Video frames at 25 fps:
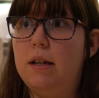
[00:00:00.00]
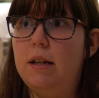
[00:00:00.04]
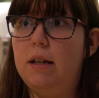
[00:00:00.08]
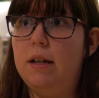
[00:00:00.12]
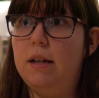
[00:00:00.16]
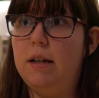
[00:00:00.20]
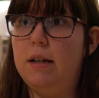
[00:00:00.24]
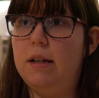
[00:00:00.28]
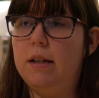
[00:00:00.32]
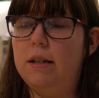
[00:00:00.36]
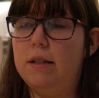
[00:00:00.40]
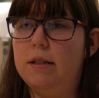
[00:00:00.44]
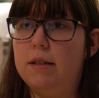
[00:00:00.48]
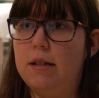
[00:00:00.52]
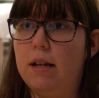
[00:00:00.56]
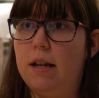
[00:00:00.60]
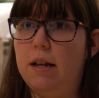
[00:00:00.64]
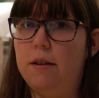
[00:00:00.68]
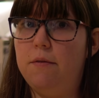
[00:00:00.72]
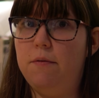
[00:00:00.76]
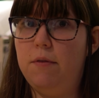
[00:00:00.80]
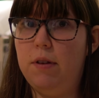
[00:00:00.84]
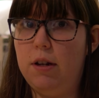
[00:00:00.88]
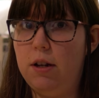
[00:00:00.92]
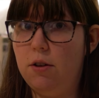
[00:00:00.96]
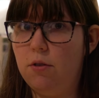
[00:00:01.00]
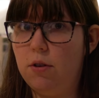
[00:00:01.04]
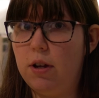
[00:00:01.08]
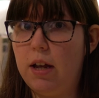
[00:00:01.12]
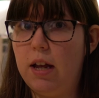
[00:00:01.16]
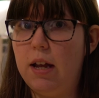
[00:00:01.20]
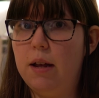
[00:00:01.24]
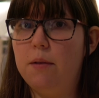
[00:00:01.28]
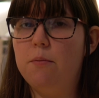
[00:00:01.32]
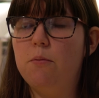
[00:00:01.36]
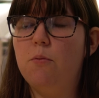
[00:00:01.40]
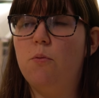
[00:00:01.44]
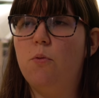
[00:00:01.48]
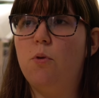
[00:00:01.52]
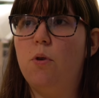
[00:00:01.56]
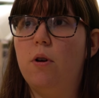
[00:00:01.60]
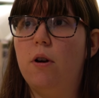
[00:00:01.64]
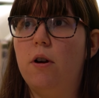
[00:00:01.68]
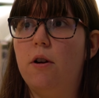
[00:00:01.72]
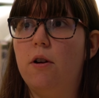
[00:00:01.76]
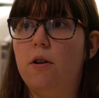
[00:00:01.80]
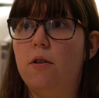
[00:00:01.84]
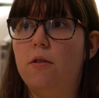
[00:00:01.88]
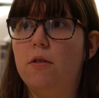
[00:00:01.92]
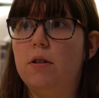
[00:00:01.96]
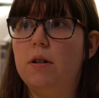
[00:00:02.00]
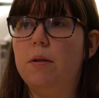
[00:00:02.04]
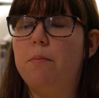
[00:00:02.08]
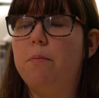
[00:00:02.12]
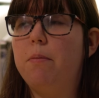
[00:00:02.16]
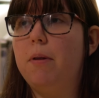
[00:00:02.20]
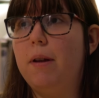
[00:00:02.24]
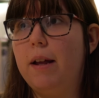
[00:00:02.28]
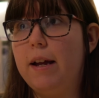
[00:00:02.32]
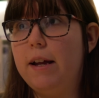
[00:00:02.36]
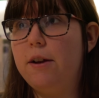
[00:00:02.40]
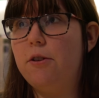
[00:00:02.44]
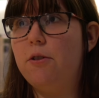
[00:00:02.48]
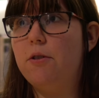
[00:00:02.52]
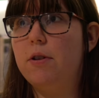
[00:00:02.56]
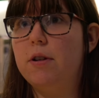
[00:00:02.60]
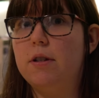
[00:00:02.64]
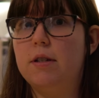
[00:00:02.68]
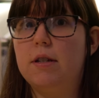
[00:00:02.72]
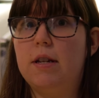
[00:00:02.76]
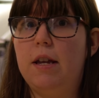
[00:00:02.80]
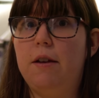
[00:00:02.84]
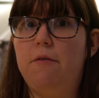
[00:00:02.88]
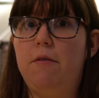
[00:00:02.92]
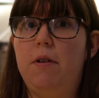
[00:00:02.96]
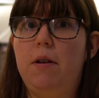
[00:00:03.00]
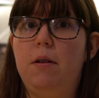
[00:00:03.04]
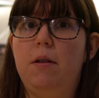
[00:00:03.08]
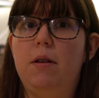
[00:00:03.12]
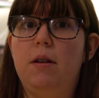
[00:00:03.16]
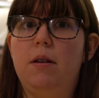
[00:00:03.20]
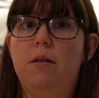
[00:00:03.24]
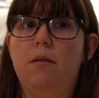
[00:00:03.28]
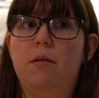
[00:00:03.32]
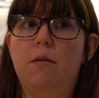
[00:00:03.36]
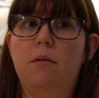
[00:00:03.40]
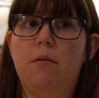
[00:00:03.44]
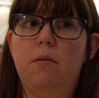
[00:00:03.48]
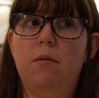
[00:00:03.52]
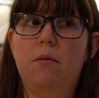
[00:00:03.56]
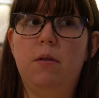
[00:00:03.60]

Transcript: it is a video game where the player is given,